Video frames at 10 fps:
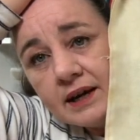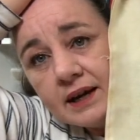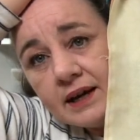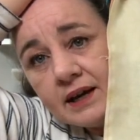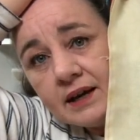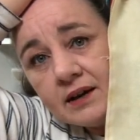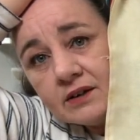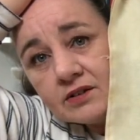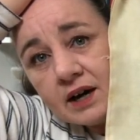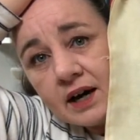
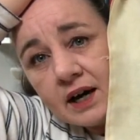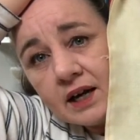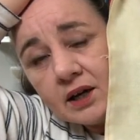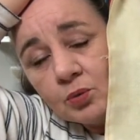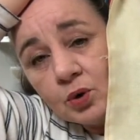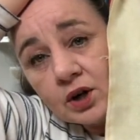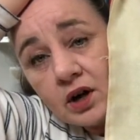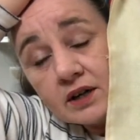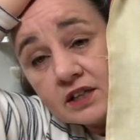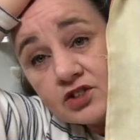and I work
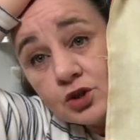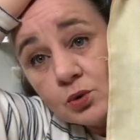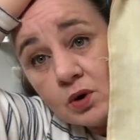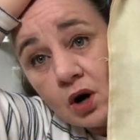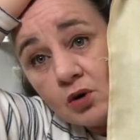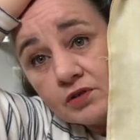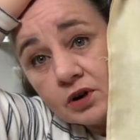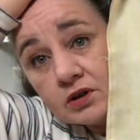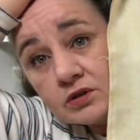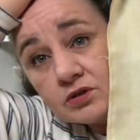on it
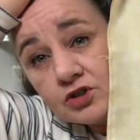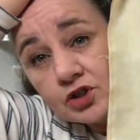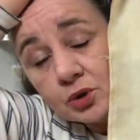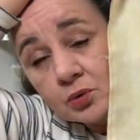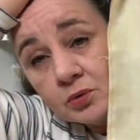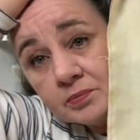2/2.